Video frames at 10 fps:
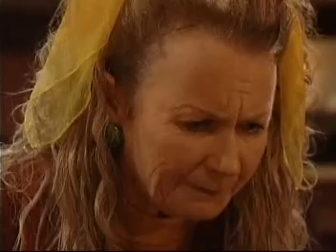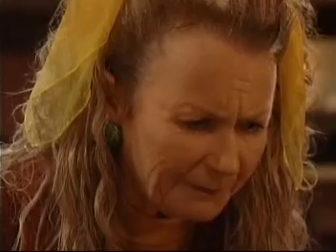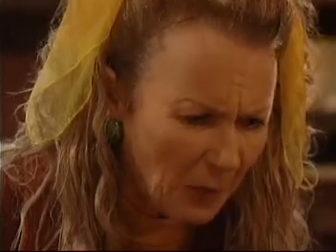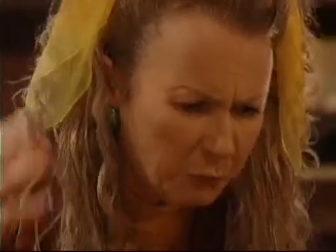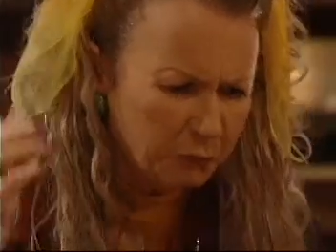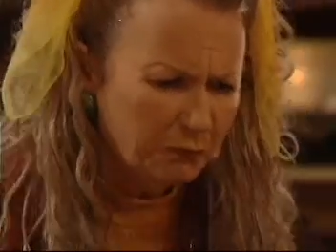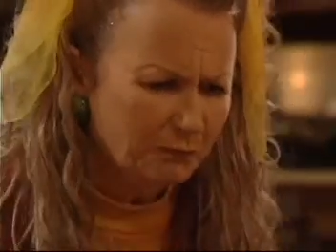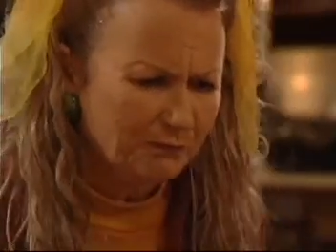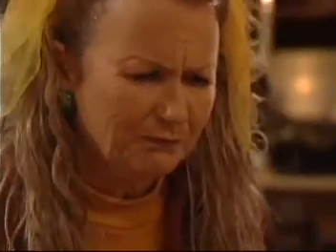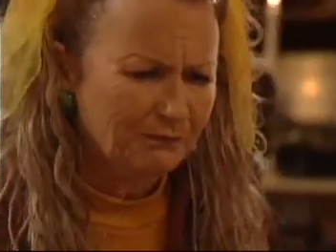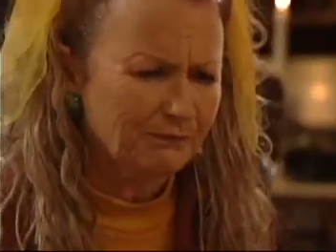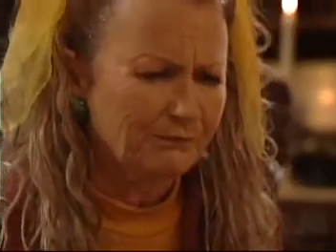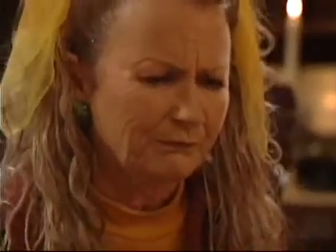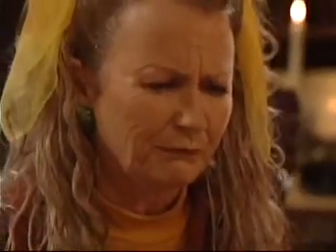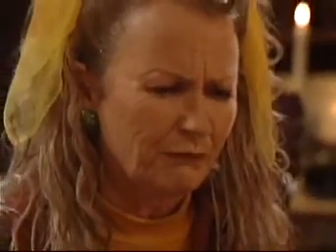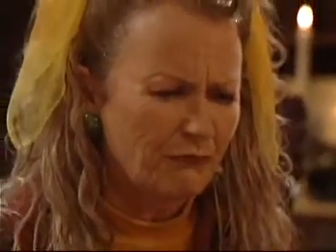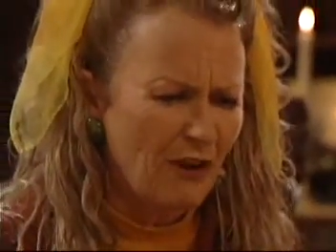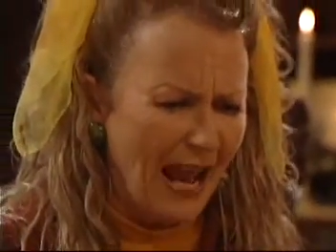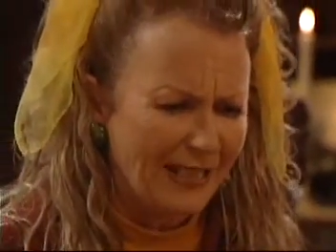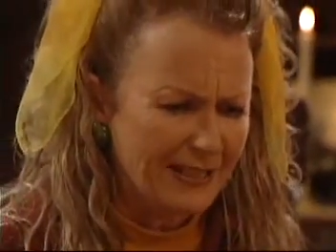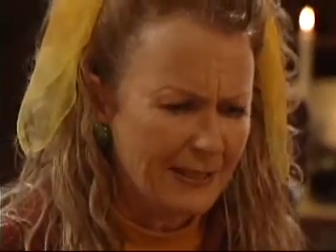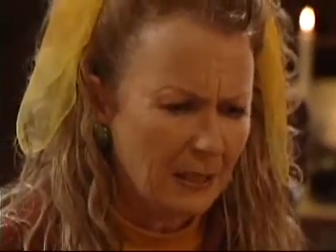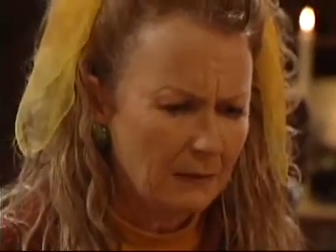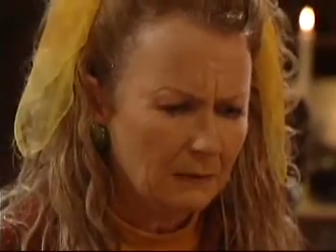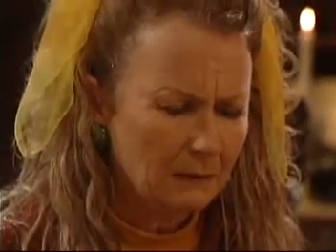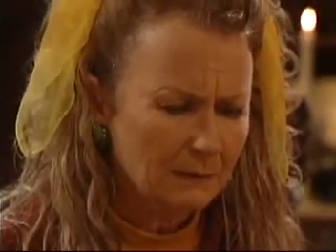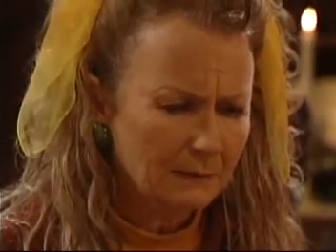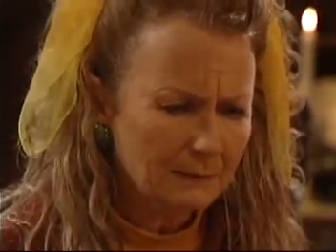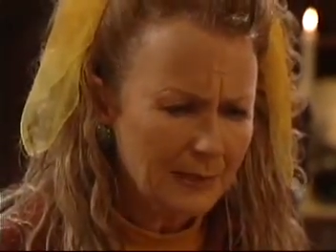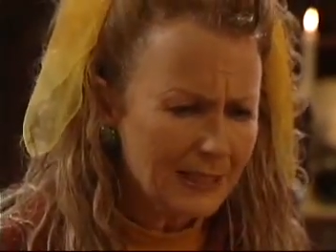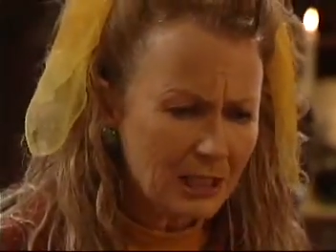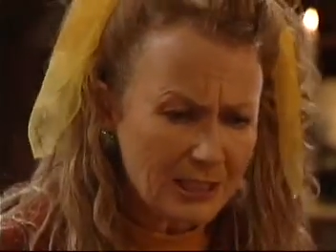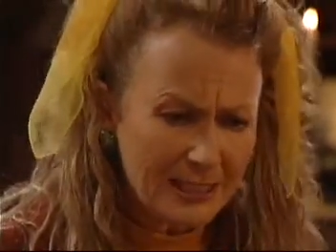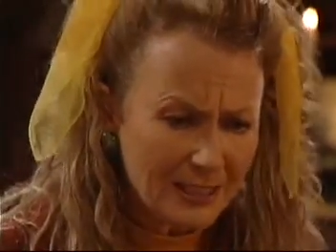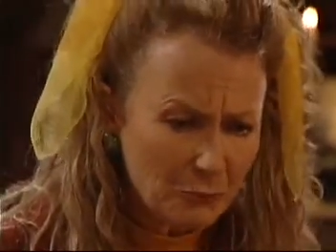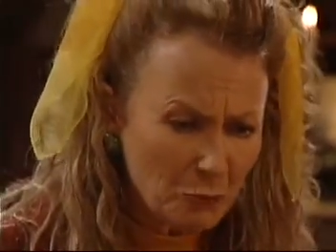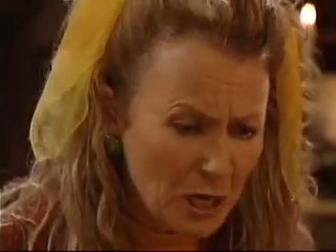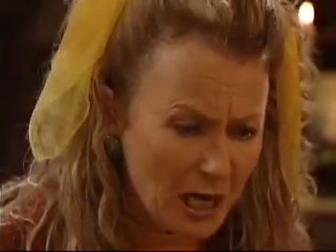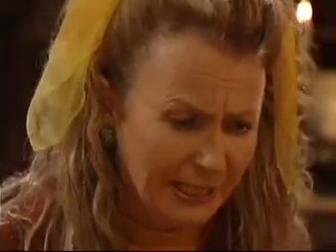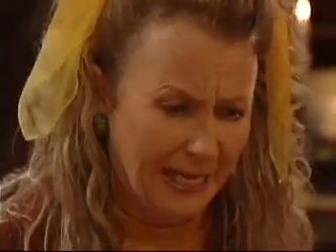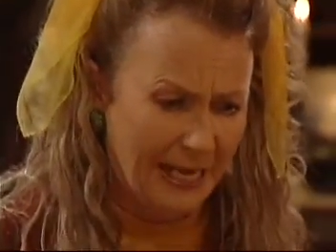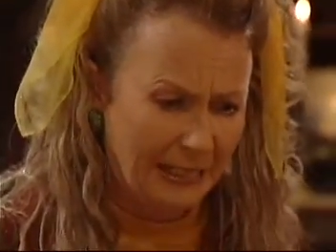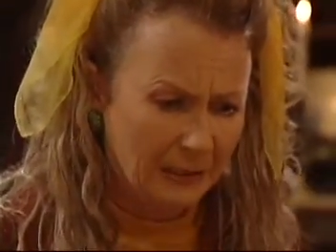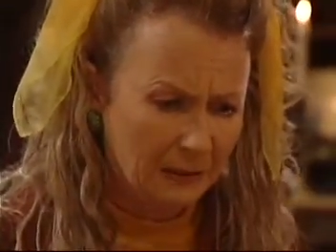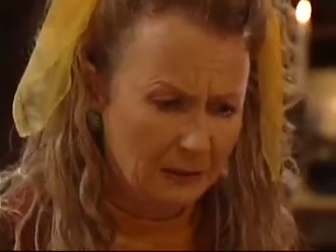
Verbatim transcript: Oh, rats. It just isn't working.